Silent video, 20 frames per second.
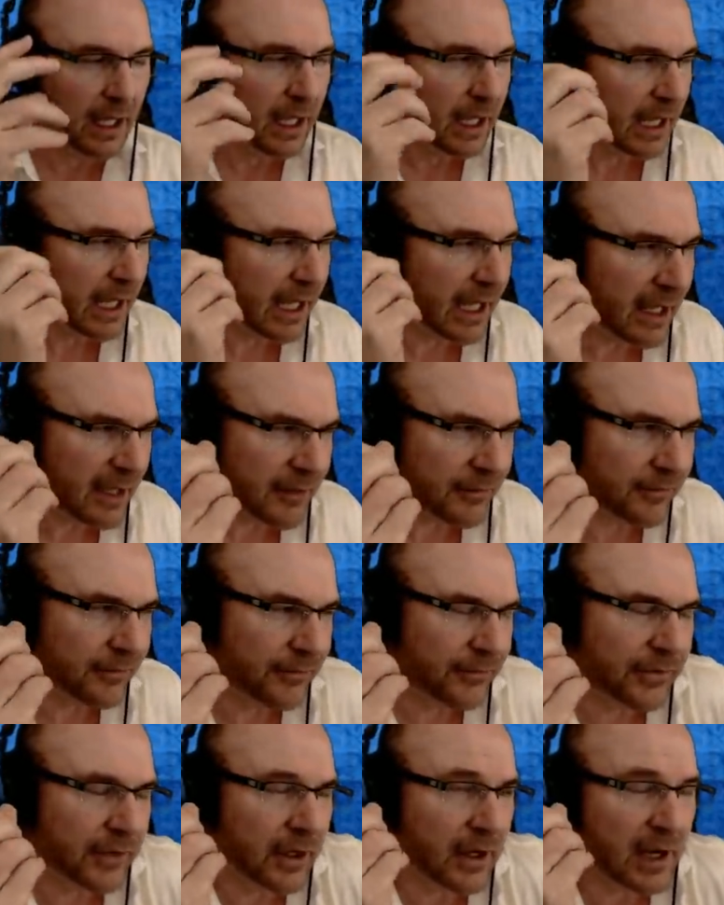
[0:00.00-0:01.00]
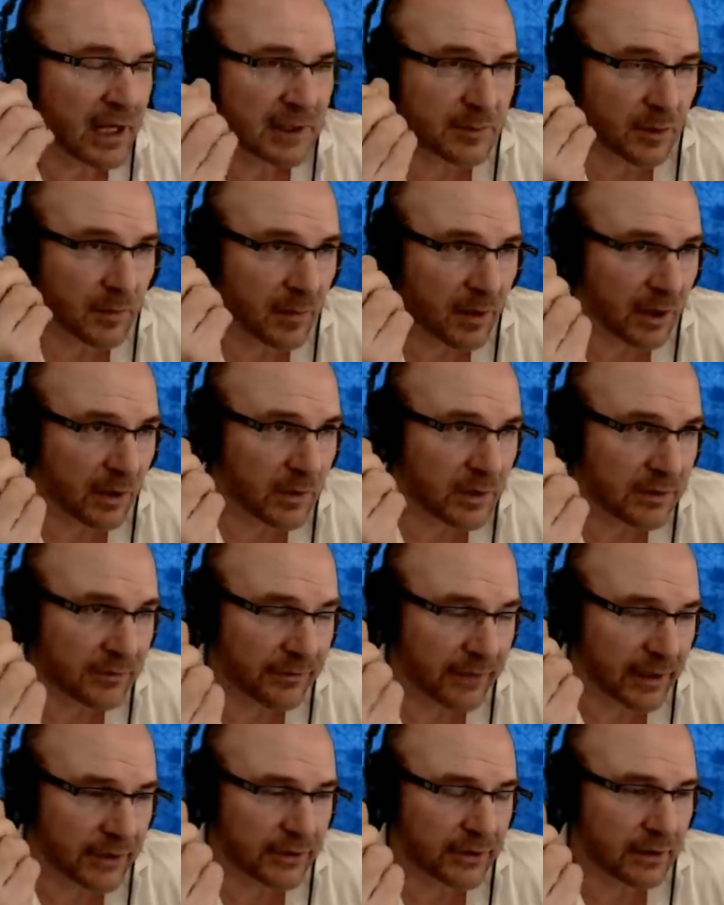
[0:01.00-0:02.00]
if the Gospel of Mark was
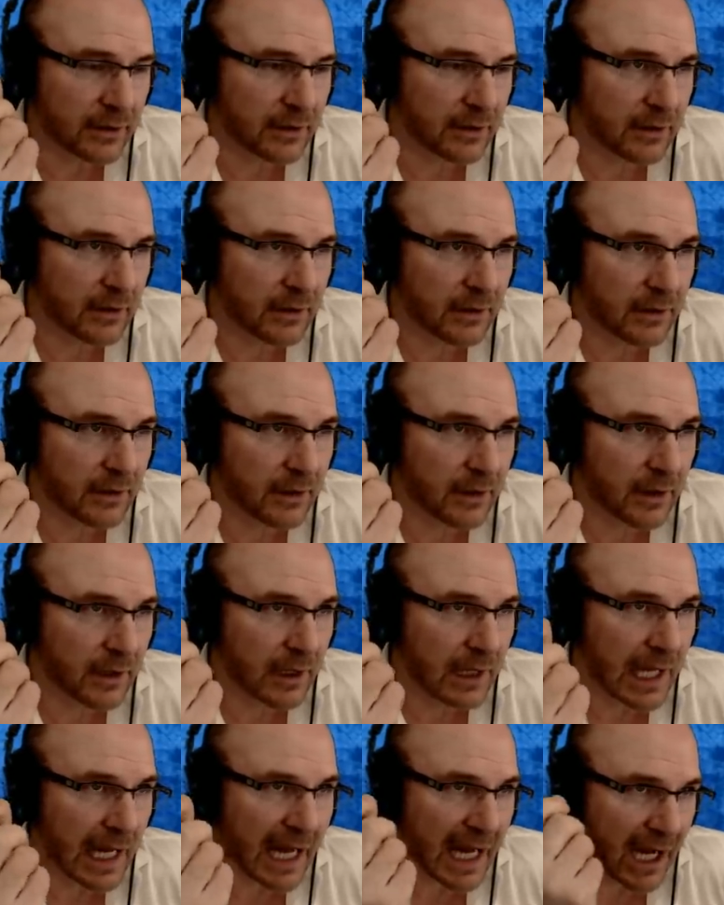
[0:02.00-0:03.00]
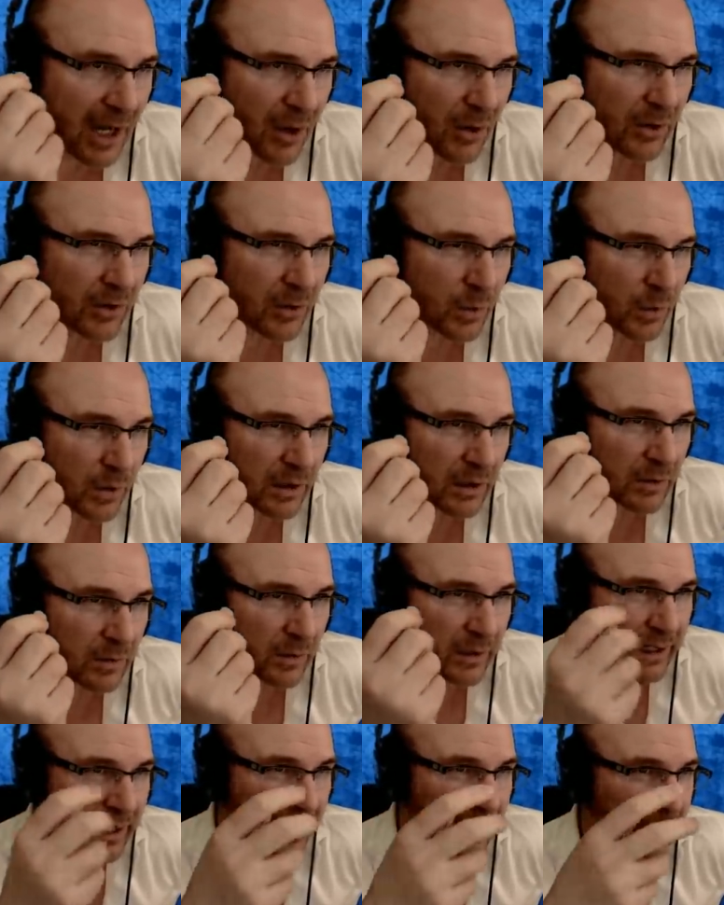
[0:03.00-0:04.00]
fiction, how in the world
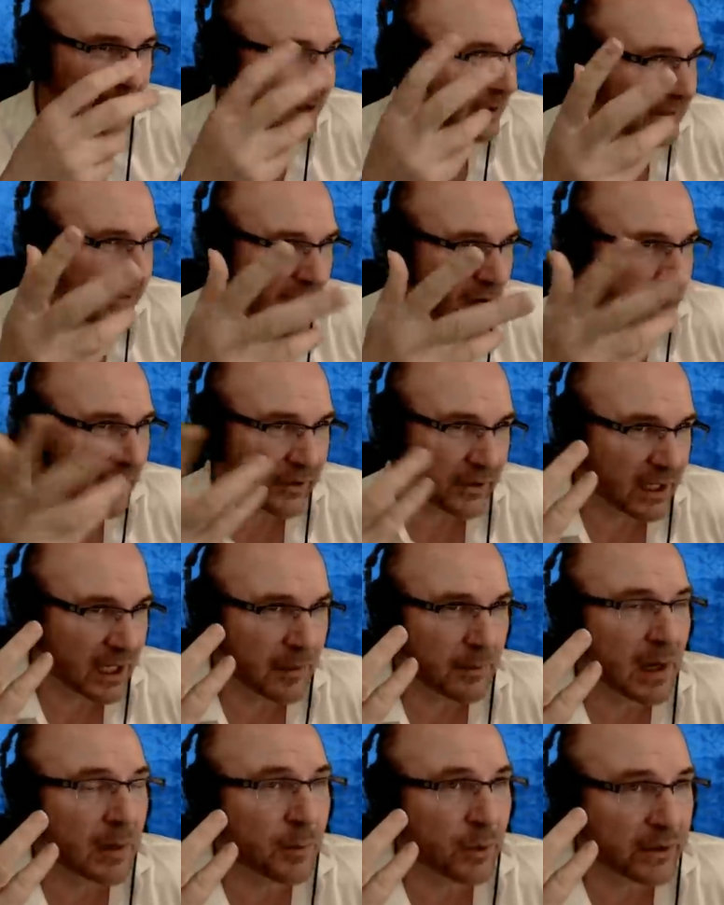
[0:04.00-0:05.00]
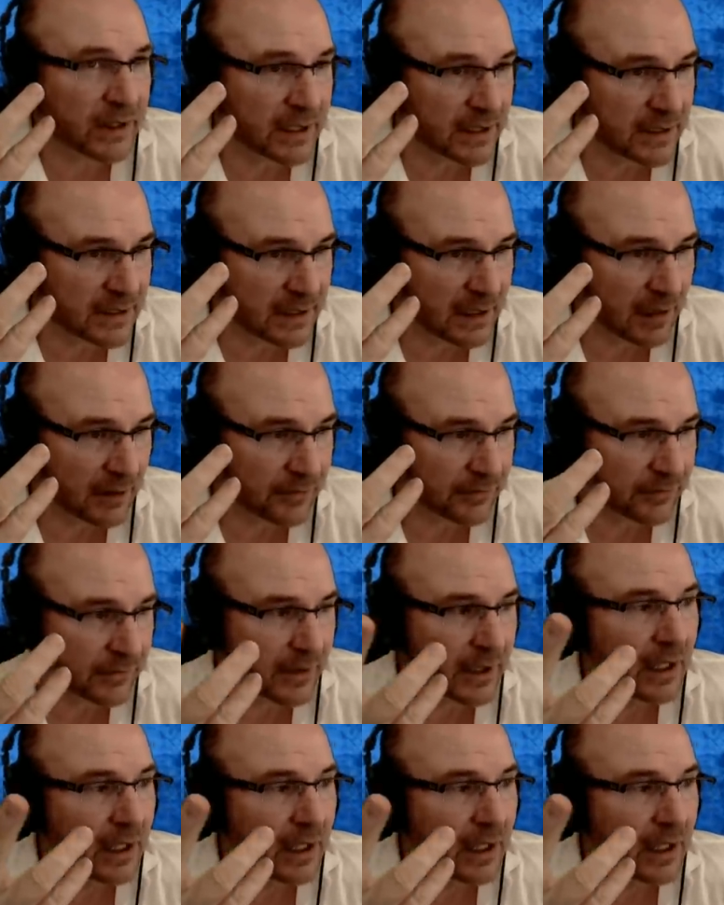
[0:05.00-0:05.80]
would the author come up with this stuff?